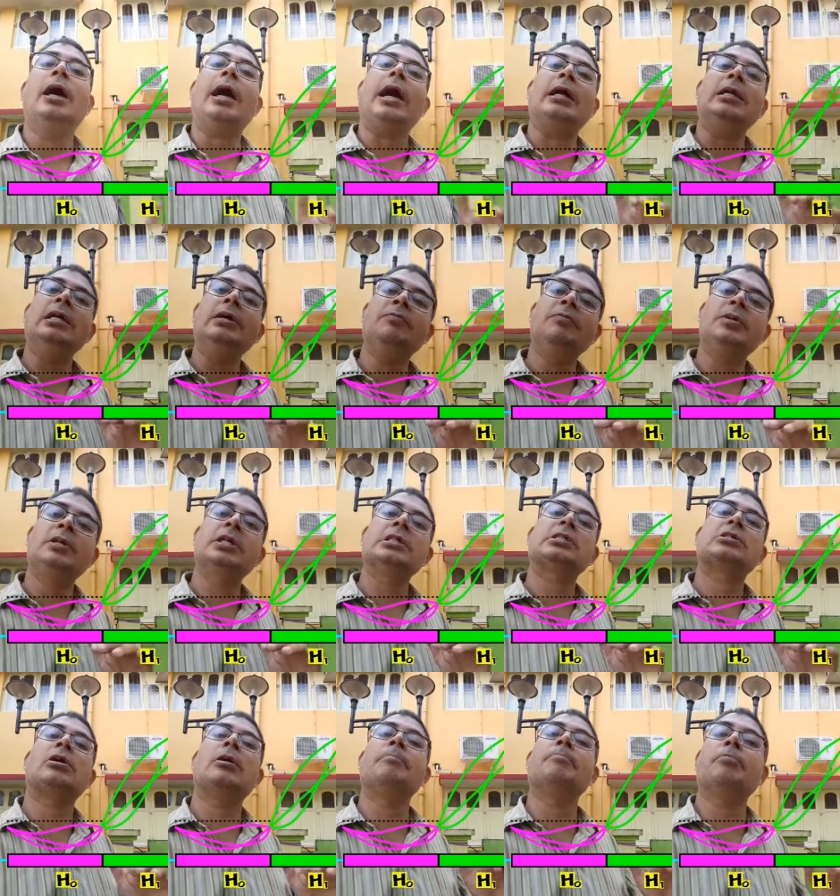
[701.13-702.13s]
and if it
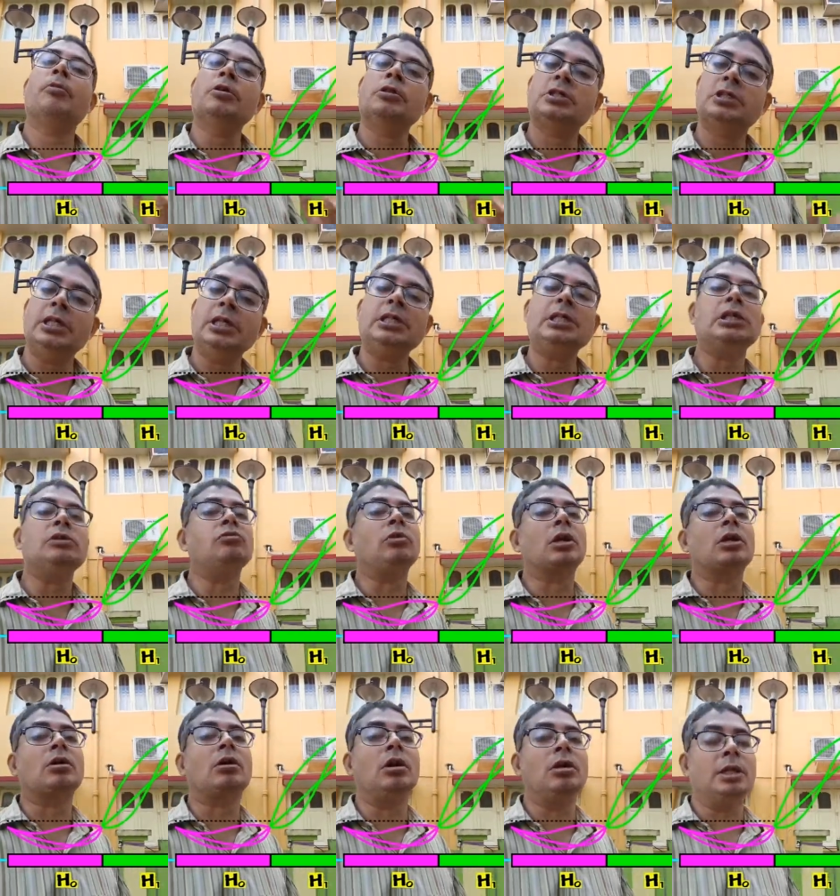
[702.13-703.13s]
is composite, you
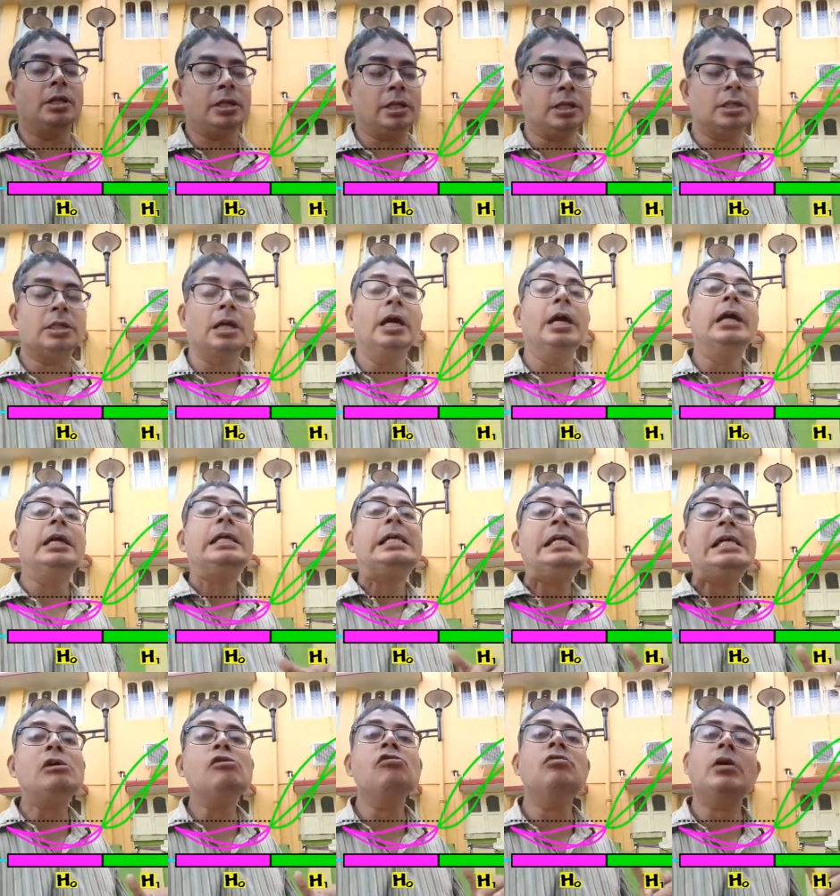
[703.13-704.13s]
are calling it
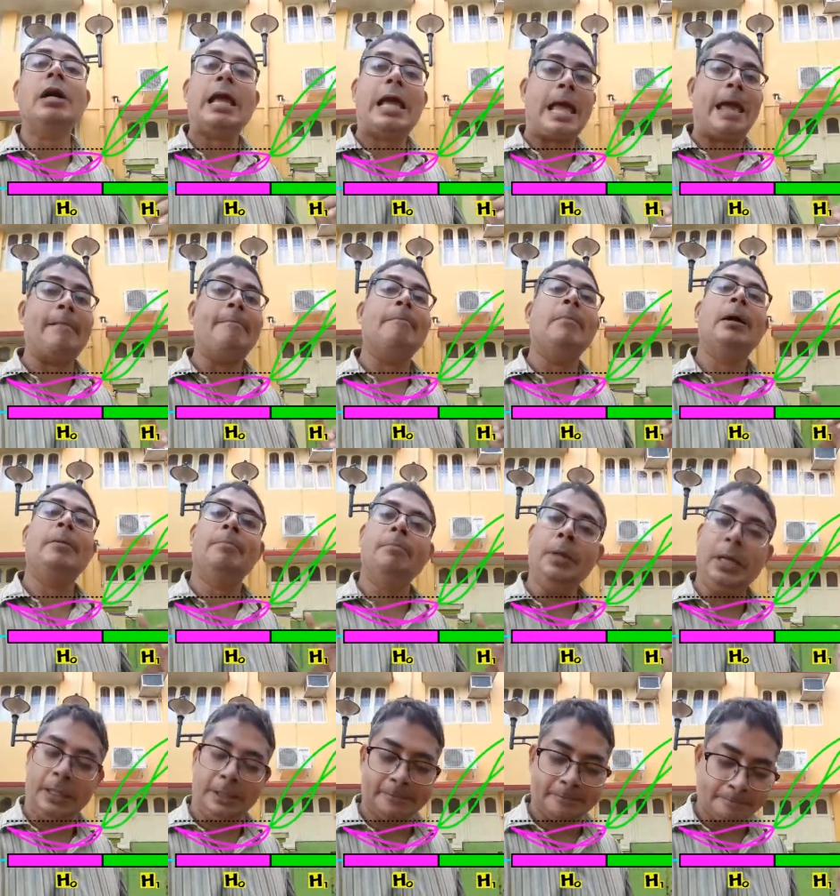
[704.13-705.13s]
UMP.